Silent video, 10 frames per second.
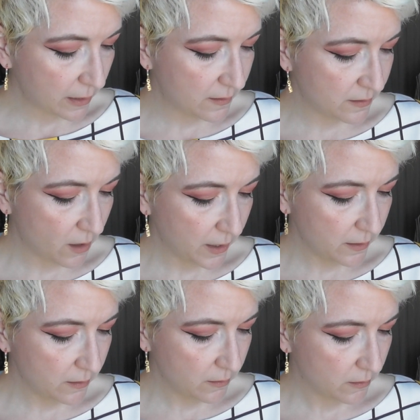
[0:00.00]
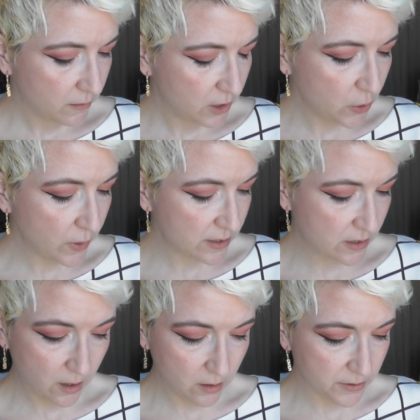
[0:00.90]
it's $9
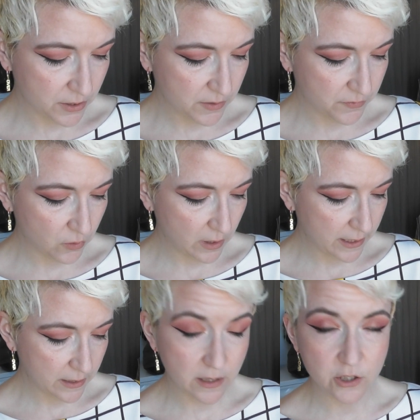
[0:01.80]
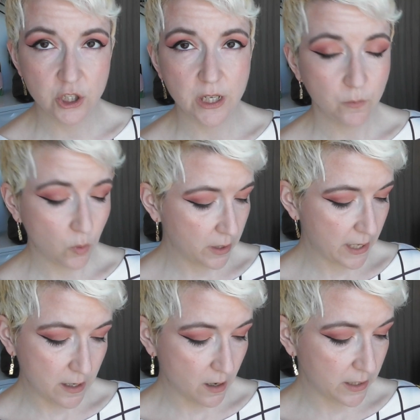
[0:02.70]
US for like the chin one
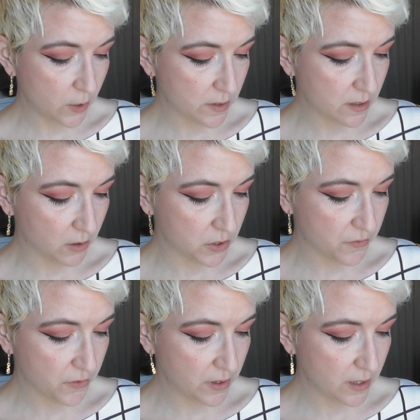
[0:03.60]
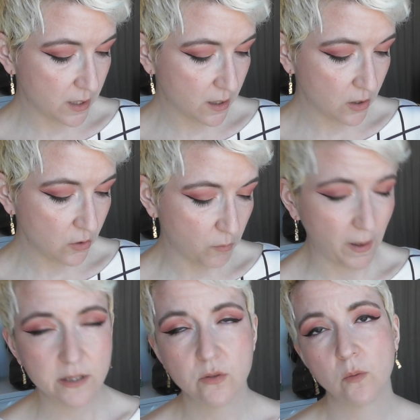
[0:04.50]
and $9 US for the cocoon
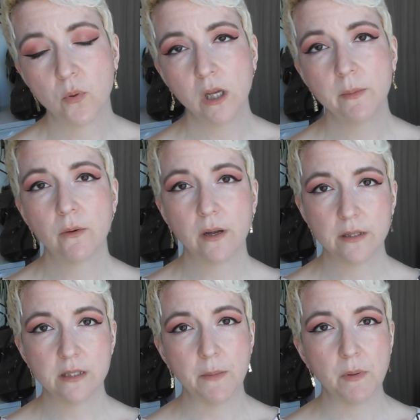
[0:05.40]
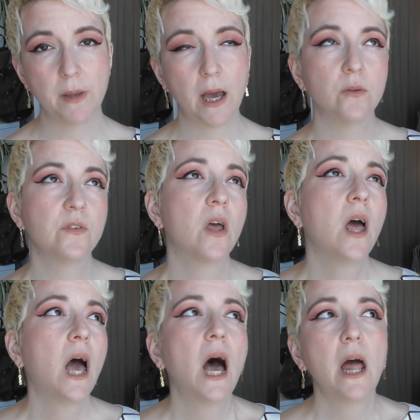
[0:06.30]
mask, so it'll probably be about the same in pounds.
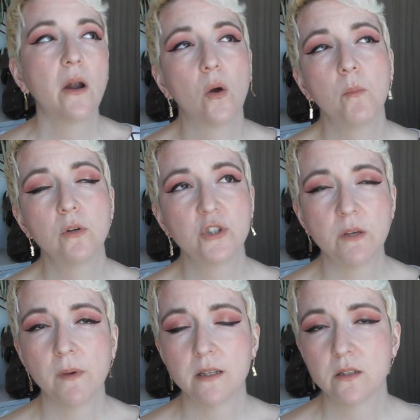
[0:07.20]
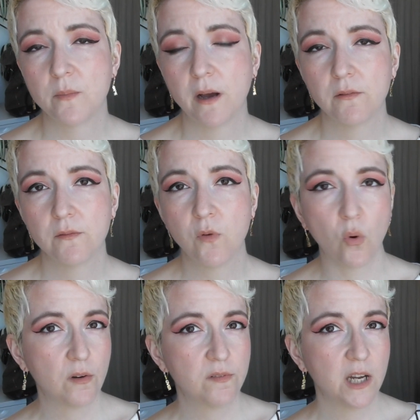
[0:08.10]
I don't know, most sheet masks are about
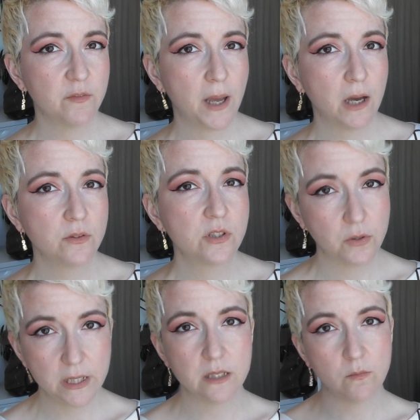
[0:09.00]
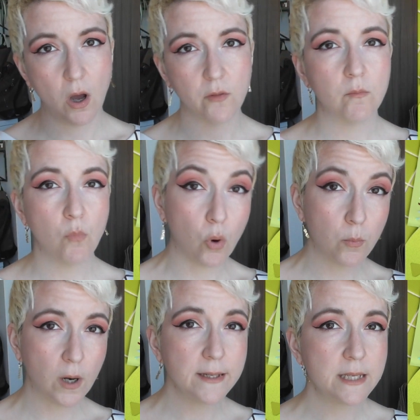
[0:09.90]
4 or 5 pounds, so it is on the more
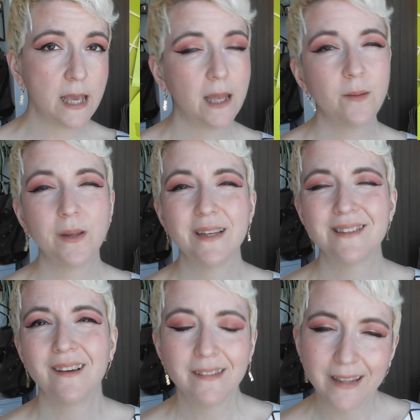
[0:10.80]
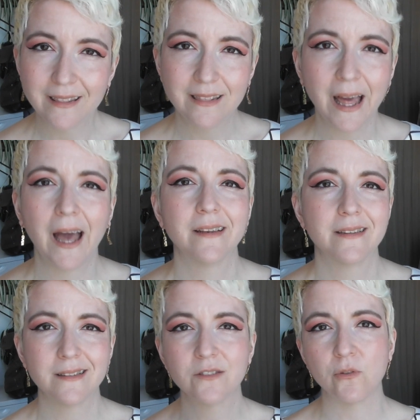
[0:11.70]
pricey end, but it's not like
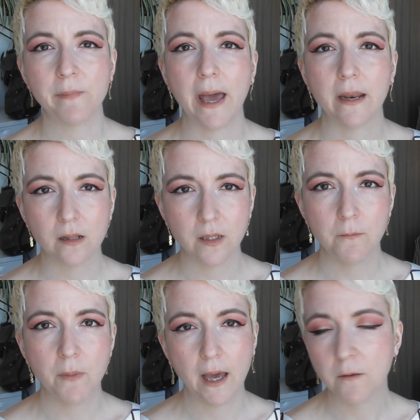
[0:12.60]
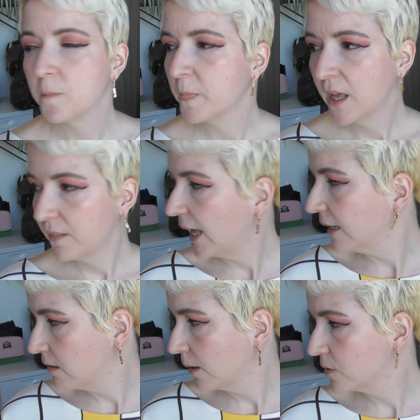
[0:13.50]
that dramatically bad. The
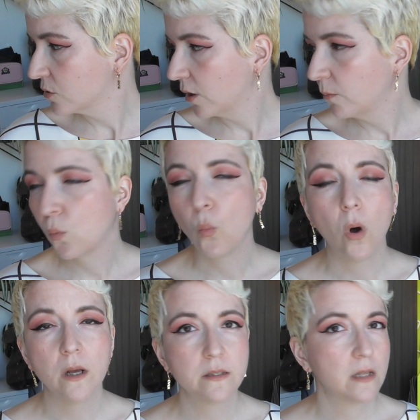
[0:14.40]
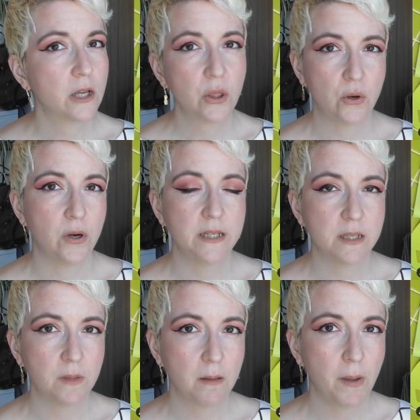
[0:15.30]
enzyme scrub was like 30
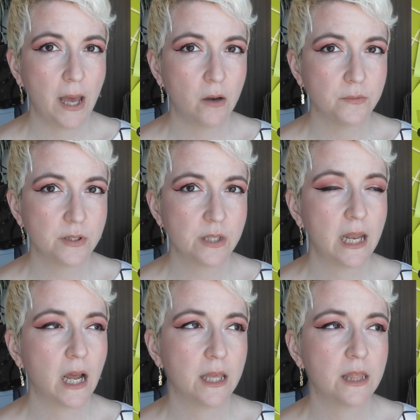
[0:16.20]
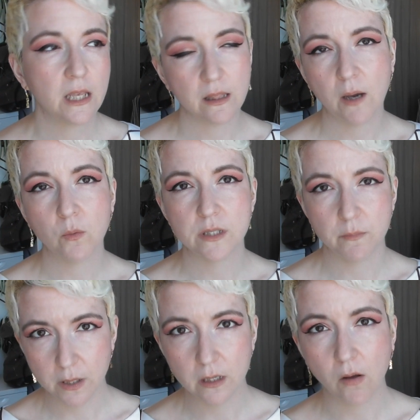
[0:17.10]
something pounds, and I think that was a
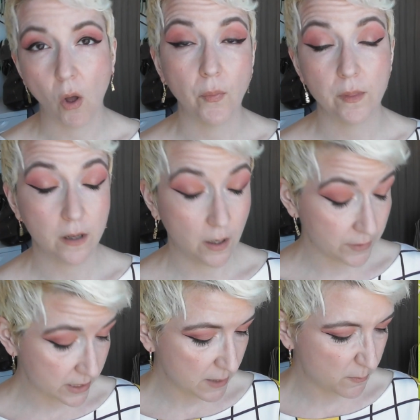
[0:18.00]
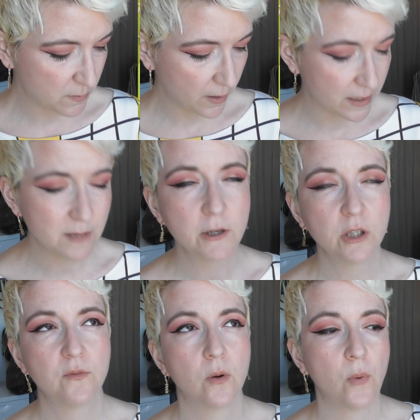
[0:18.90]
bit on the steep side,
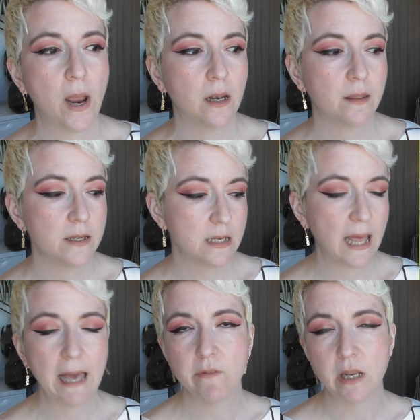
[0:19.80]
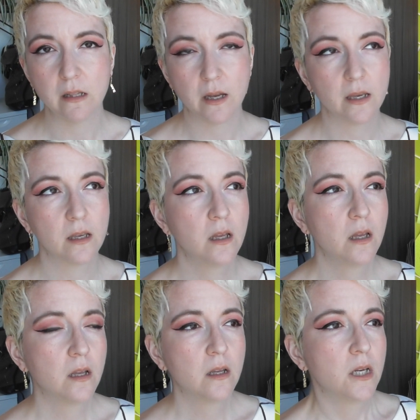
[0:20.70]
especially for a brand that didn't have any like
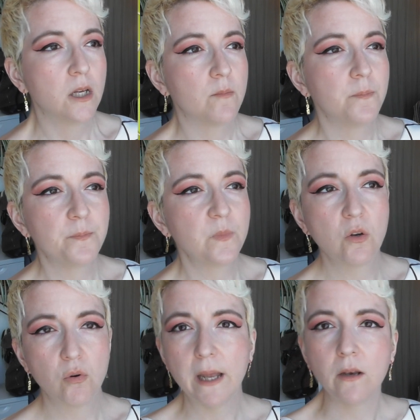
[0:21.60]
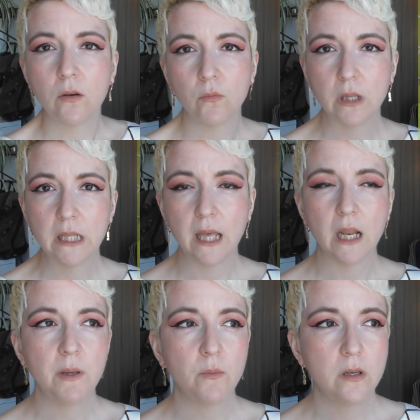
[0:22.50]
cred really yet. I
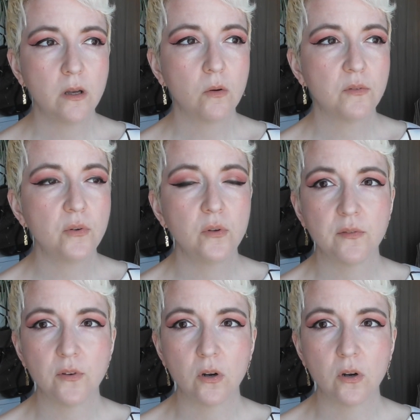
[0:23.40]
mean, we know of Huda for